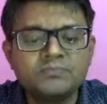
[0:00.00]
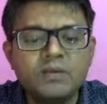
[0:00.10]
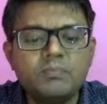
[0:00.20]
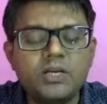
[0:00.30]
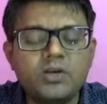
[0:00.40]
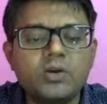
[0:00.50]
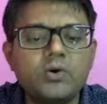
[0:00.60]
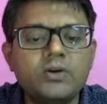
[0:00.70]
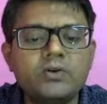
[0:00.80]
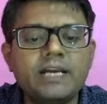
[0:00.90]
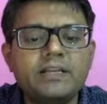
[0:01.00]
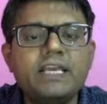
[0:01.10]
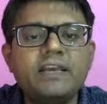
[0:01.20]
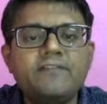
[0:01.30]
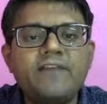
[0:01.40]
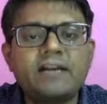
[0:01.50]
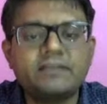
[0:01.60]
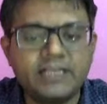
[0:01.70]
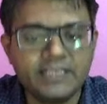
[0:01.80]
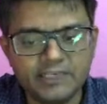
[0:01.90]
but you are going to get the
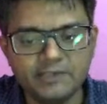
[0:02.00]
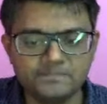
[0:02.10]
factor E.